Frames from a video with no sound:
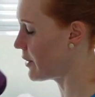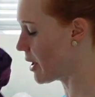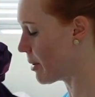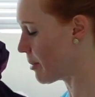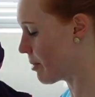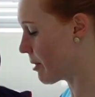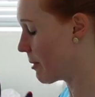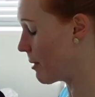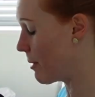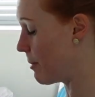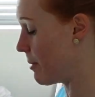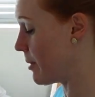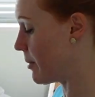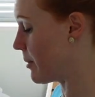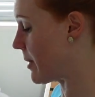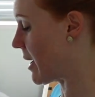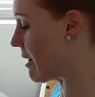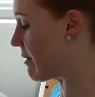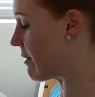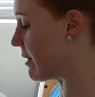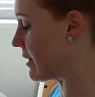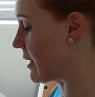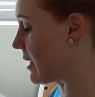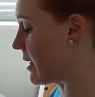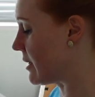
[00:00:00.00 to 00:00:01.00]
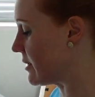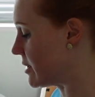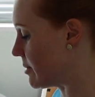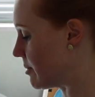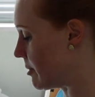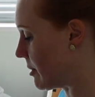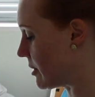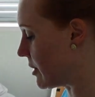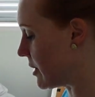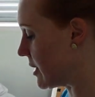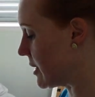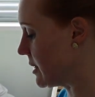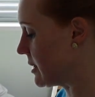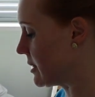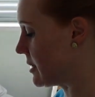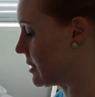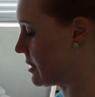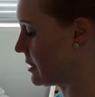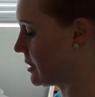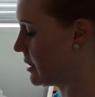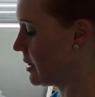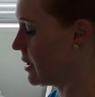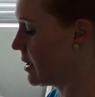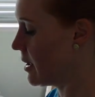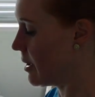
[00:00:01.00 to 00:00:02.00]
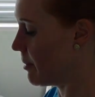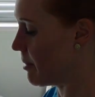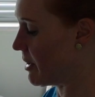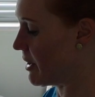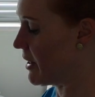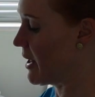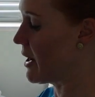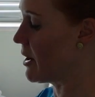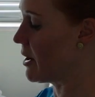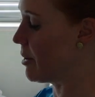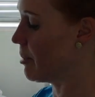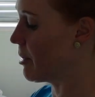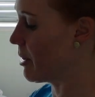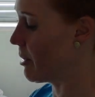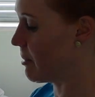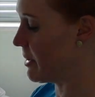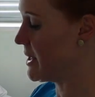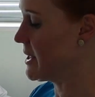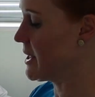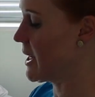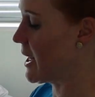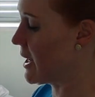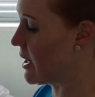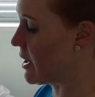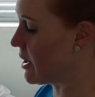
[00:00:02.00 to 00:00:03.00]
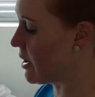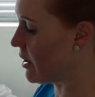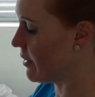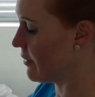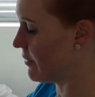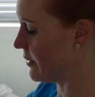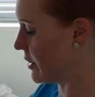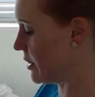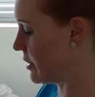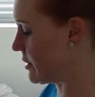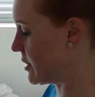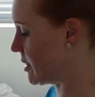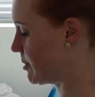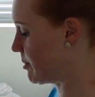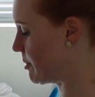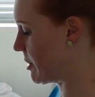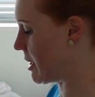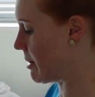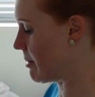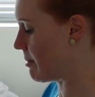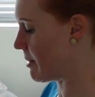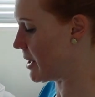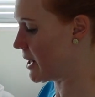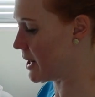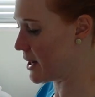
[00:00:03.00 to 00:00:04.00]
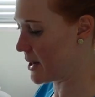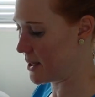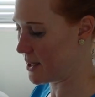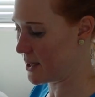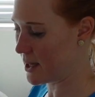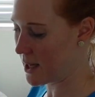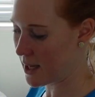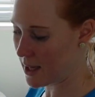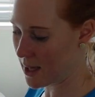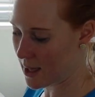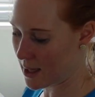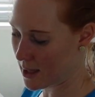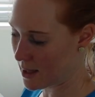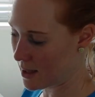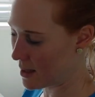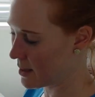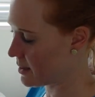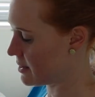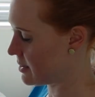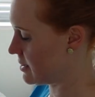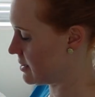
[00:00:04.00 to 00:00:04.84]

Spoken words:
I'll probably be wearing that, to be honest, but then I'll probably take it off and I'll just put it behind here